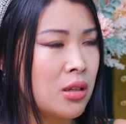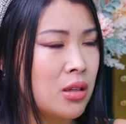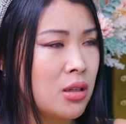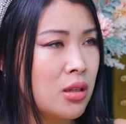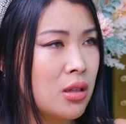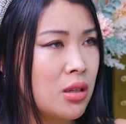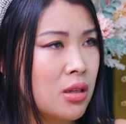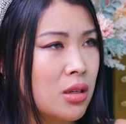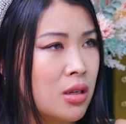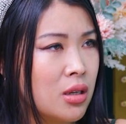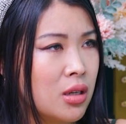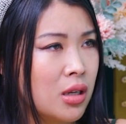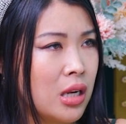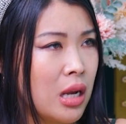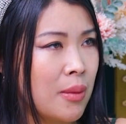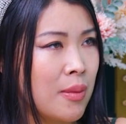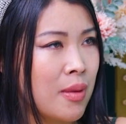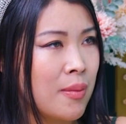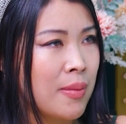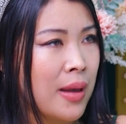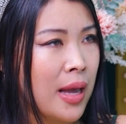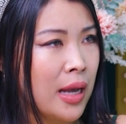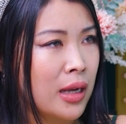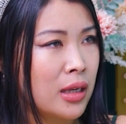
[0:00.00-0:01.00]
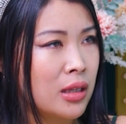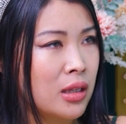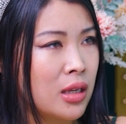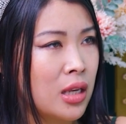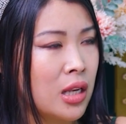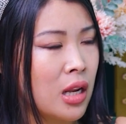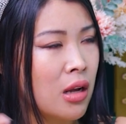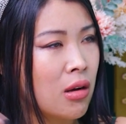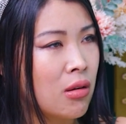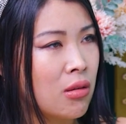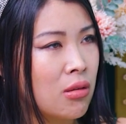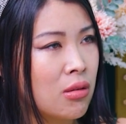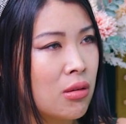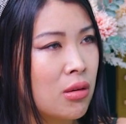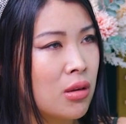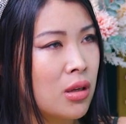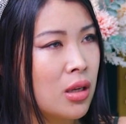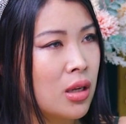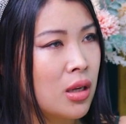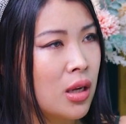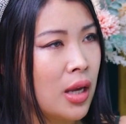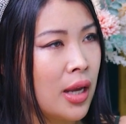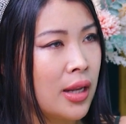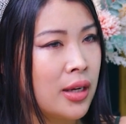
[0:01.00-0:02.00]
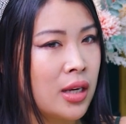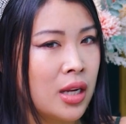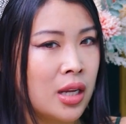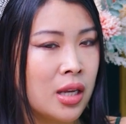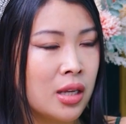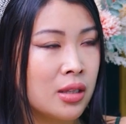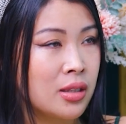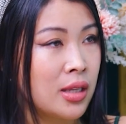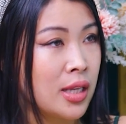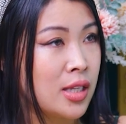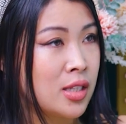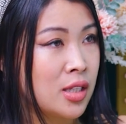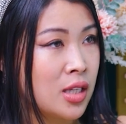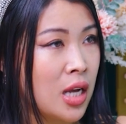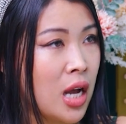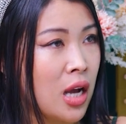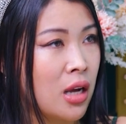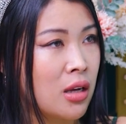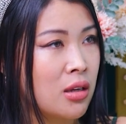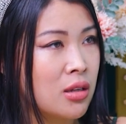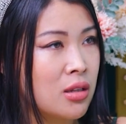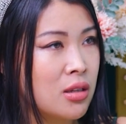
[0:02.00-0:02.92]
are coming back, and he's gone.